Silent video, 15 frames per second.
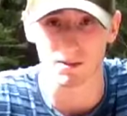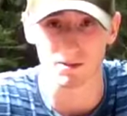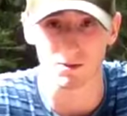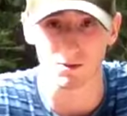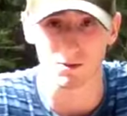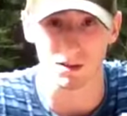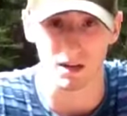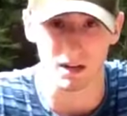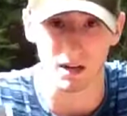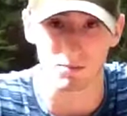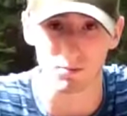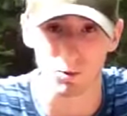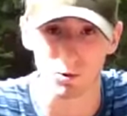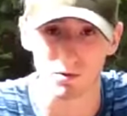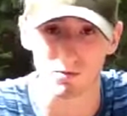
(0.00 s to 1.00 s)
as soon as I got
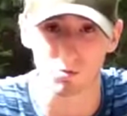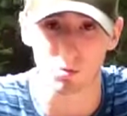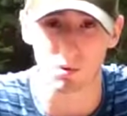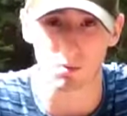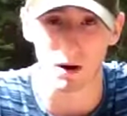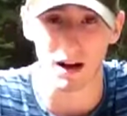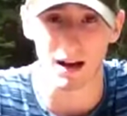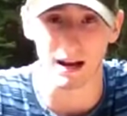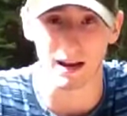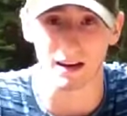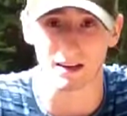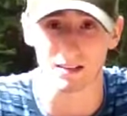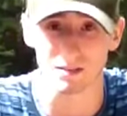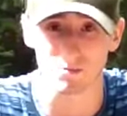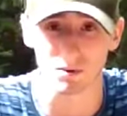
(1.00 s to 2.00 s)
both of them in my
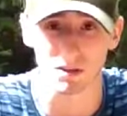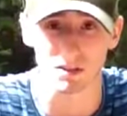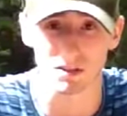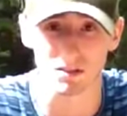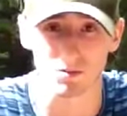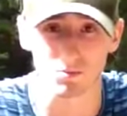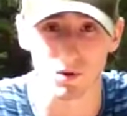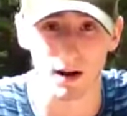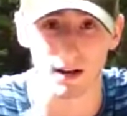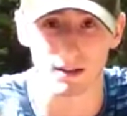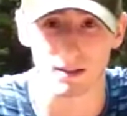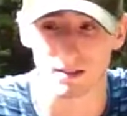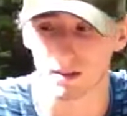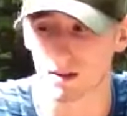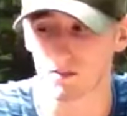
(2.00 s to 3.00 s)
hands, because the
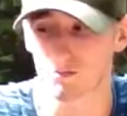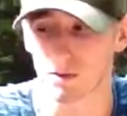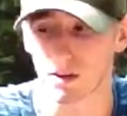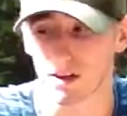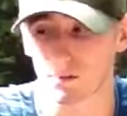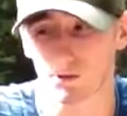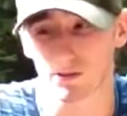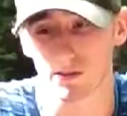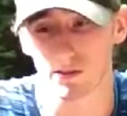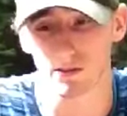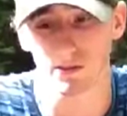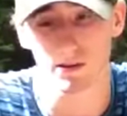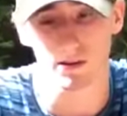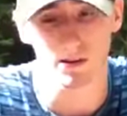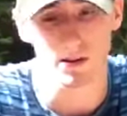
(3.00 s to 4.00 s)
practice that I've been able to
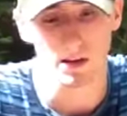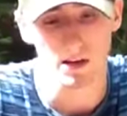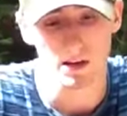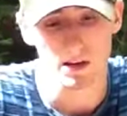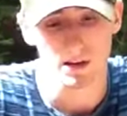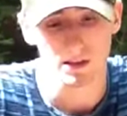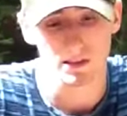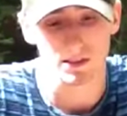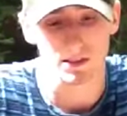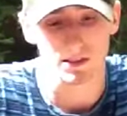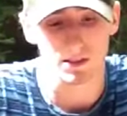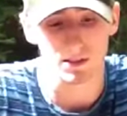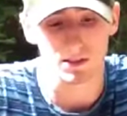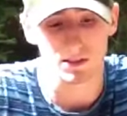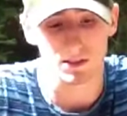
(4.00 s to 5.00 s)

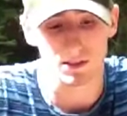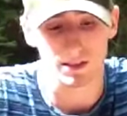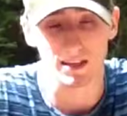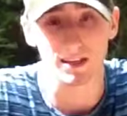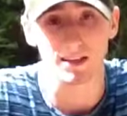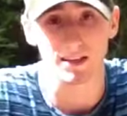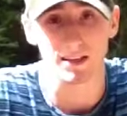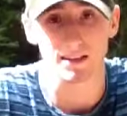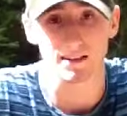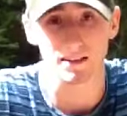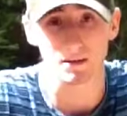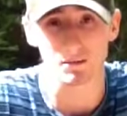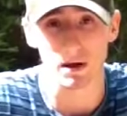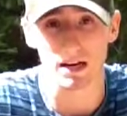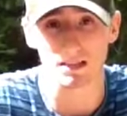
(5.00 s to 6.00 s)
get in
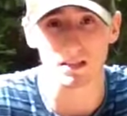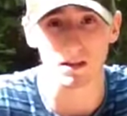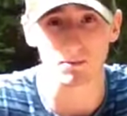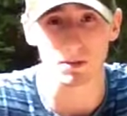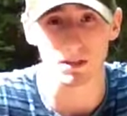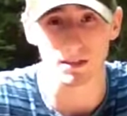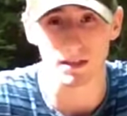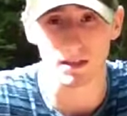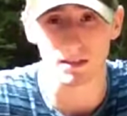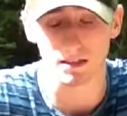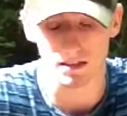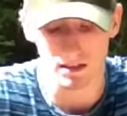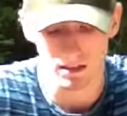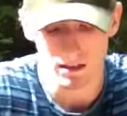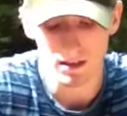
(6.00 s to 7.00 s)
these past couple of days.
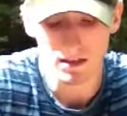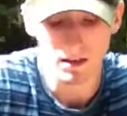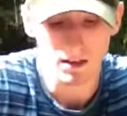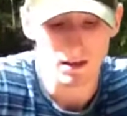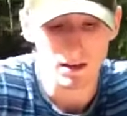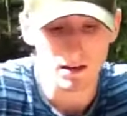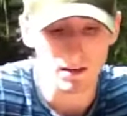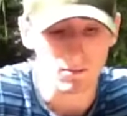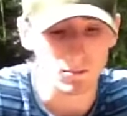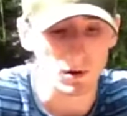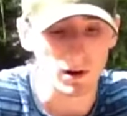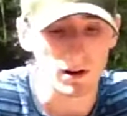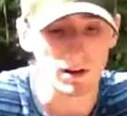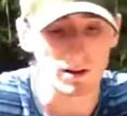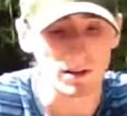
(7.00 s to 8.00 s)

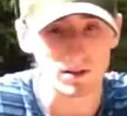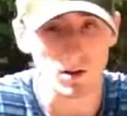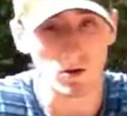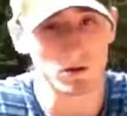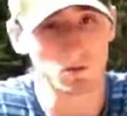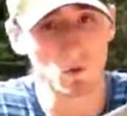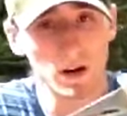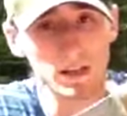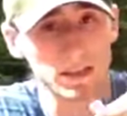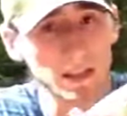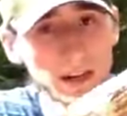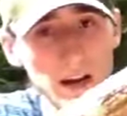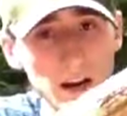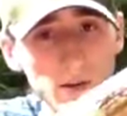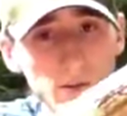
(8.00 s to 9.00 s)
But it's always wise to
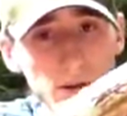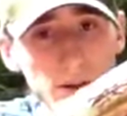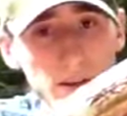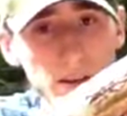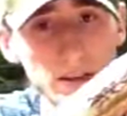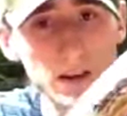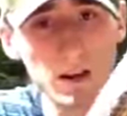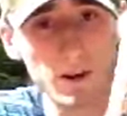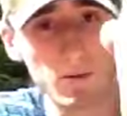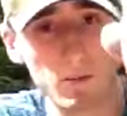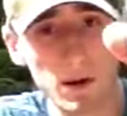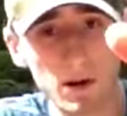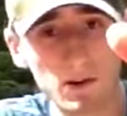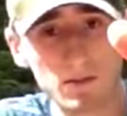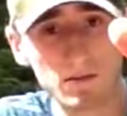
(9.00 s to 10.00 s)
carry one of these on your
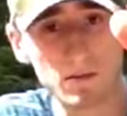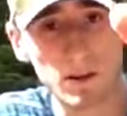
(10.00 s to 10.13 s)
belt.